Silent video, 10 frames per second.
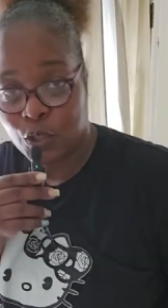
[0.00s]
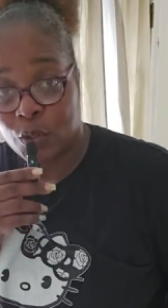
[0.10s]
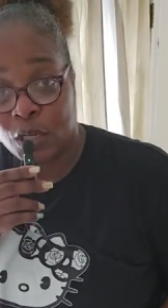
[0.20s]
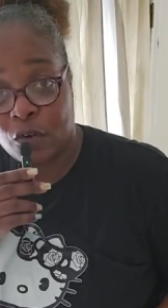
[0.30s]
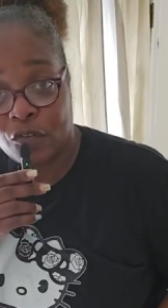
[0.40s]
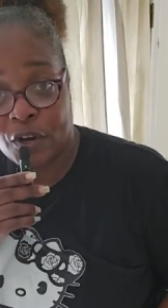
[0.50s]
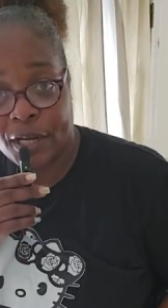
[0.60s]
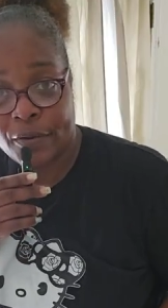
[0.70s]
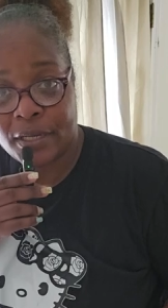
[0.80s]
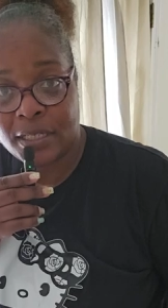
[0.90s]
Studio
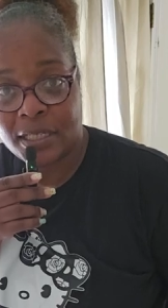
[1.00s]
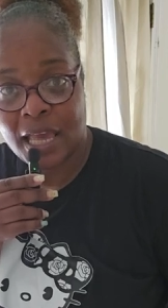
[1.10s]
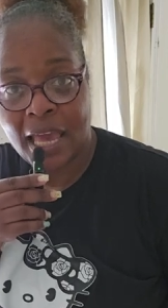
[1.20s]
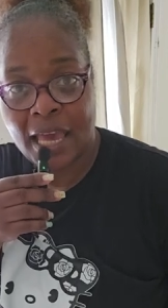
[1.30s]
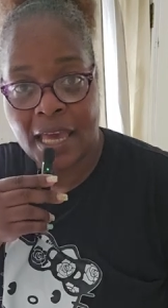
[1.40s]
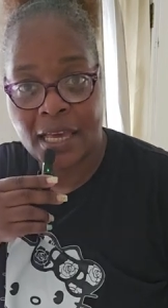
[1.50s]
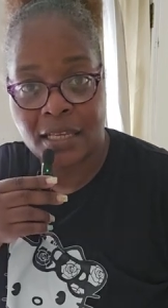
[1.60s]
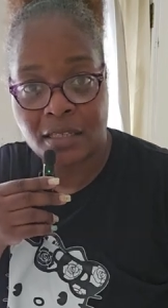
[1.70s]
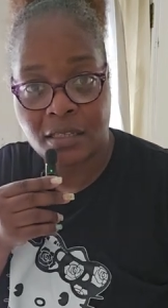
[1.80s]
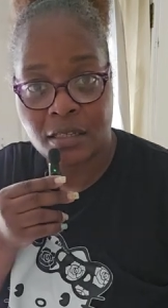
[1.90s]
Fragrance
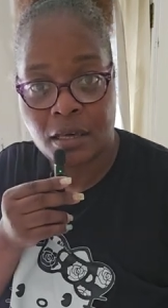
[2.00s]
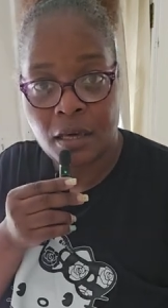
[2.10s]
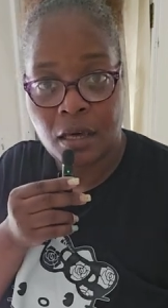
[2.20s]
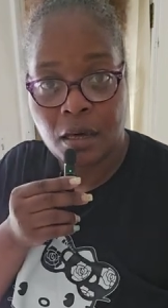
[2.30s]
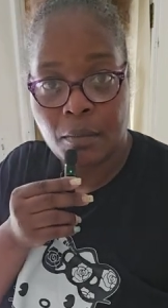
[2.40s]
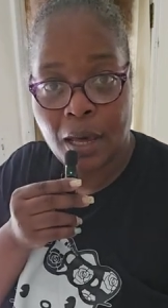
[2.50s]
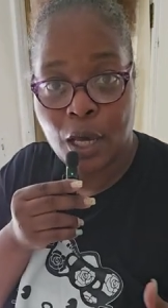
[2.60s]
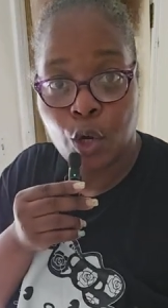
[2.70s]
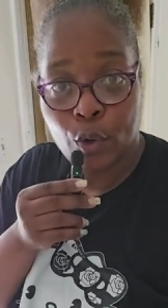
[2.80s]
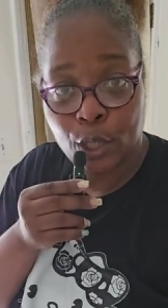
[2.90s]
as
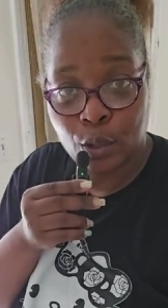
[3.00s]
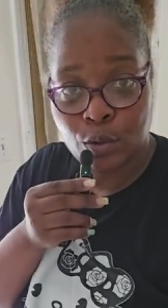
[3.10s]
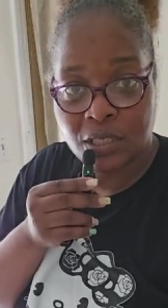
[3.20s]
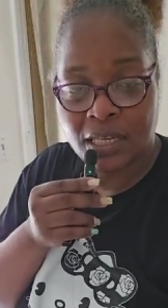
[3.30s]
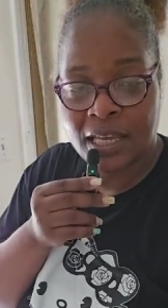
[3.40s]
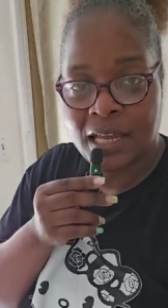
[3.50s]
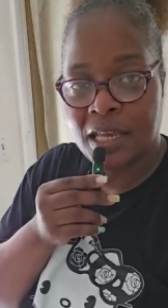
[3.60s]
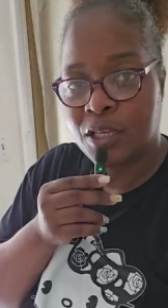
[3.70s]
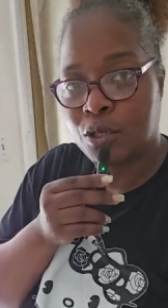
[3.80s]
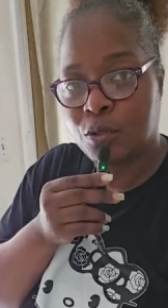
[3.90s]
my oils, and
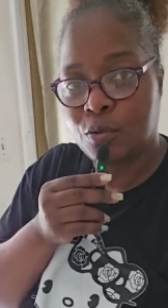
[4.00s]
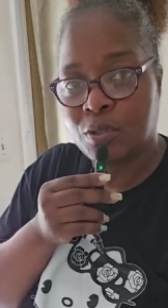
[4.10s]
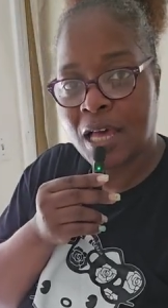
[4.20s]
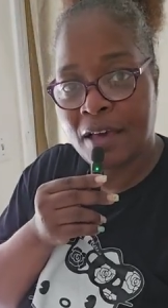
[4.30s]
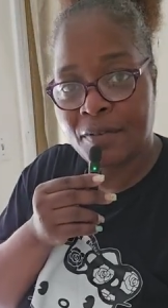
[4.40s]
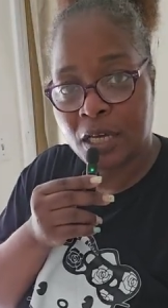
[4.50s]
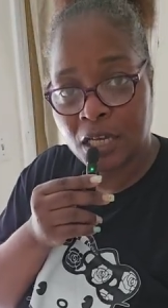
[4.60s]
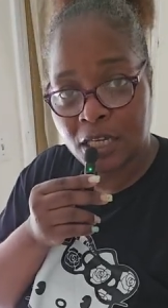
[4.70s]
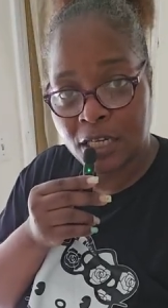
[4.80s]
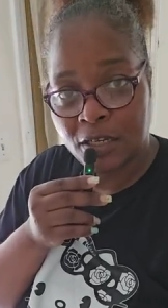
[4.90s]
I use Hive and
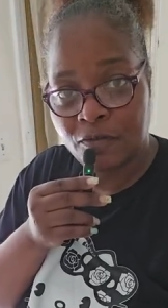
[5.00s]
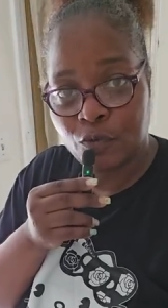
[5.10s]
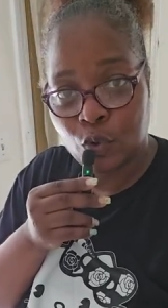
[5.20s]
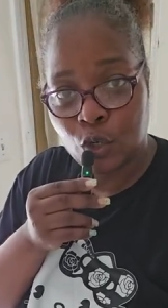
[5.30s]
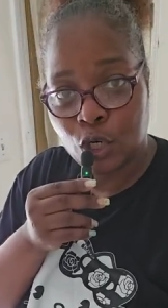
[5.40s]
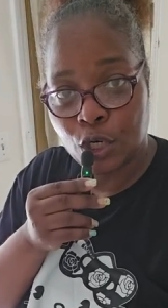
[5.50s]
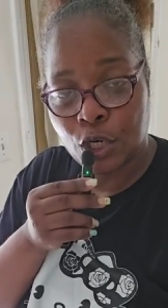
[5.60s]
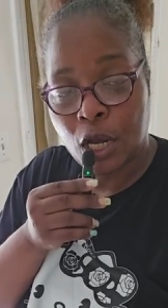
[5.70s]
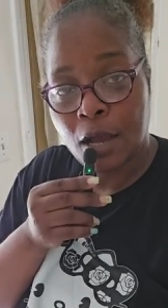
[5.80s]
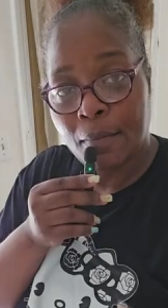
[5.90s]
Honey
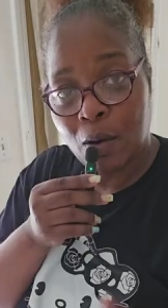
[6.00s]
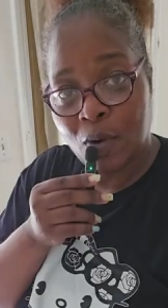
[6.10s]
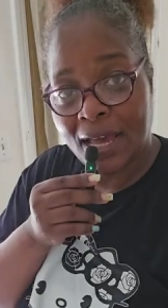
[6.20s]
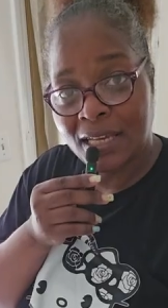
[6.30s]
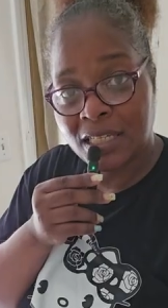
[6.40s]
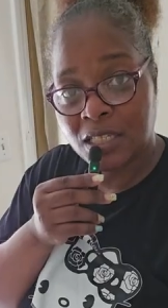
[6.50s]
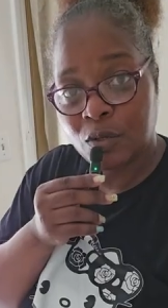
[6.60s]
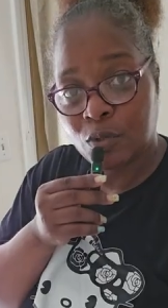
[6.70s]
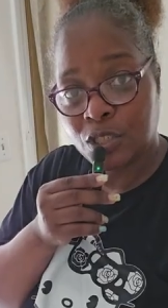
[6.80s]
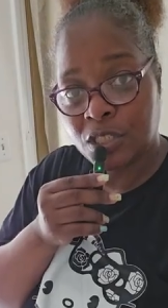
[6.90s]
for my wax,
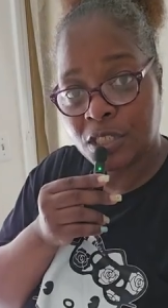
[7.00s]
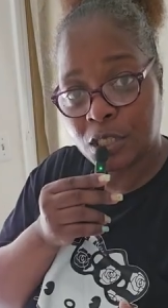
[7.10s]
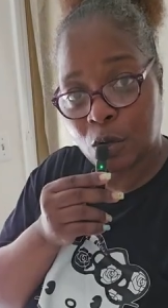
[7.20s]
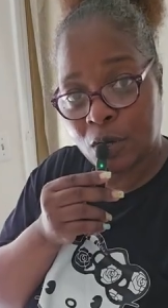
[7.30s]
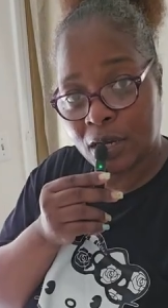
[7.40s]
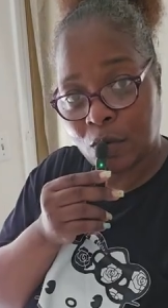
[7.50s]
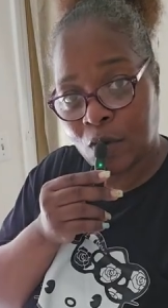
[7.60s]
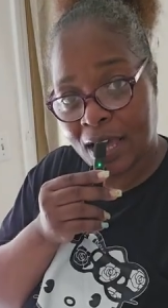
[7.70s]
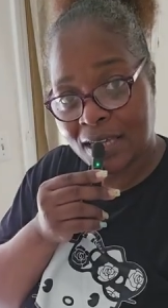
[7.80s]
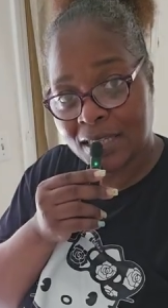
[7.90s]
which is coconut
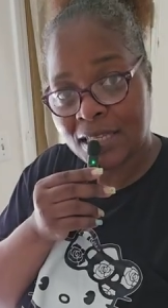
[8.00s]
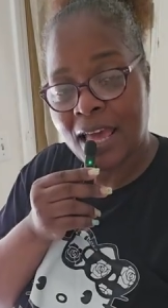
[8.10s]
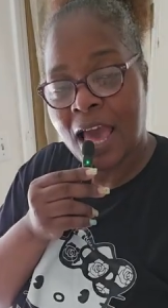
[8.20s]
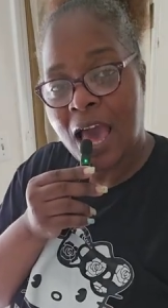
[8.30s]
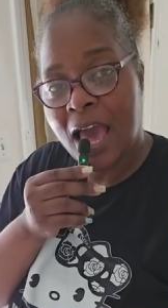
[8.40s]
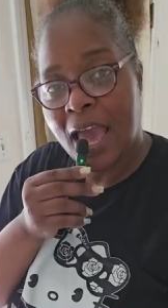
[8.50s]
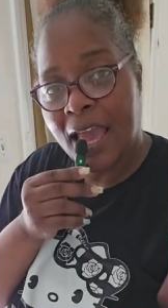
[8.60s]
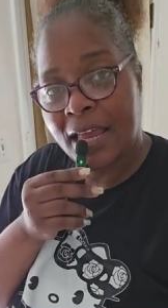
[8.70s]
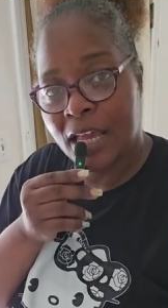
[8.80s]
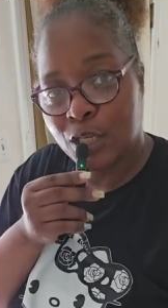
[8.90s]
wax,
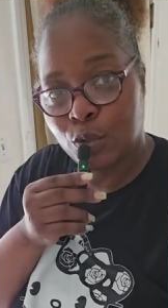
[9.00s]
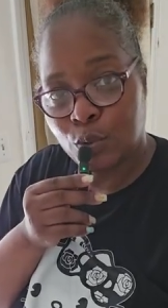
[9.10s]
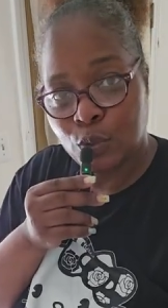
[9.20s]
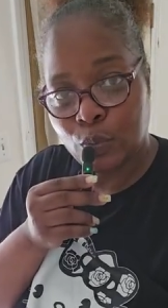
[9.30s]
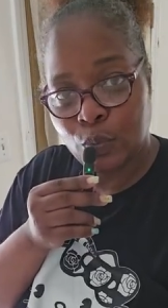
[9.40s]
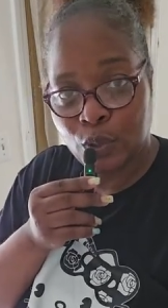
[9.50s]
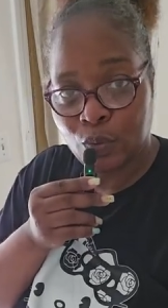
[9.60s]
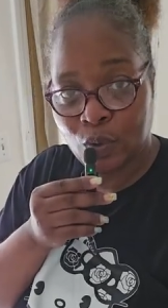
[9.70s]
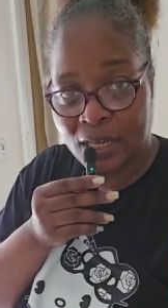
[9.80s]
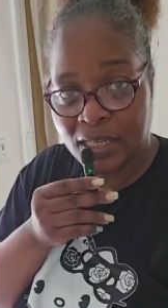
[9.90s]
and I use
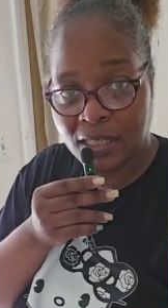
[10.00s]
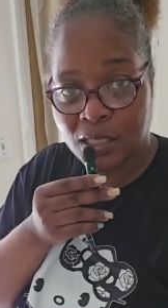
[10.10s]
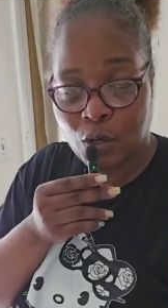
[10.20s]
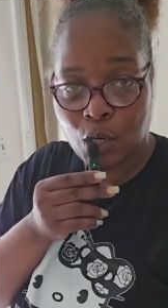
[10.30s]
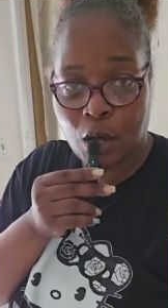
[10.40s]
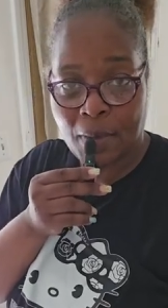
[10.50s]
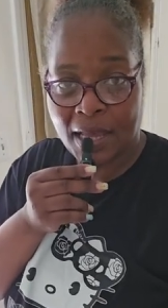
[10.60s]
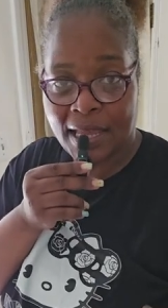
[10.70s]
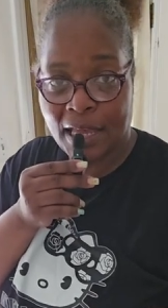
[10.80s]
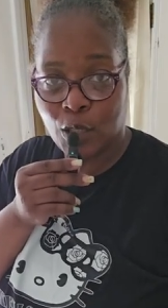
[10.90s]
wood wicks on all
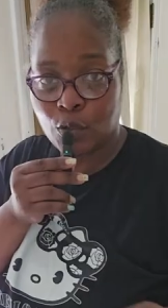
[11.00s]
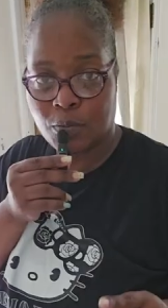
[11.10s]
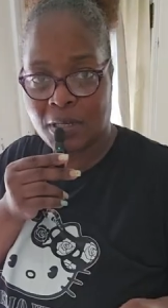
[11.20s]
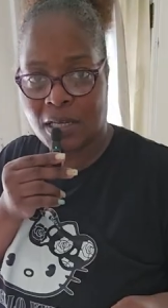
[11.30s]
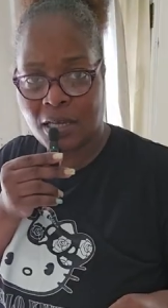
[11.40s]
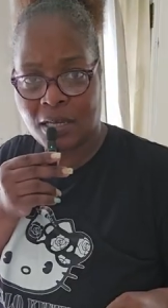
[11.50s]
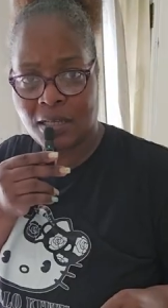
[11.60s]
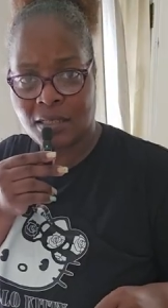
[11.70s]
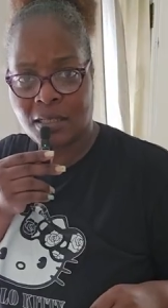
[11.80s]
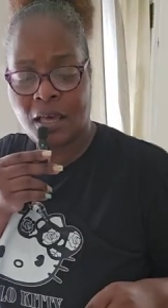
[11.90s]
my candles
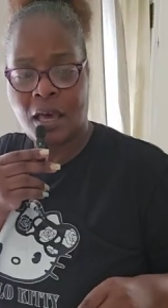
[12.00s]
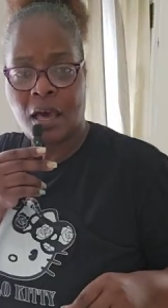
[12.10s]
because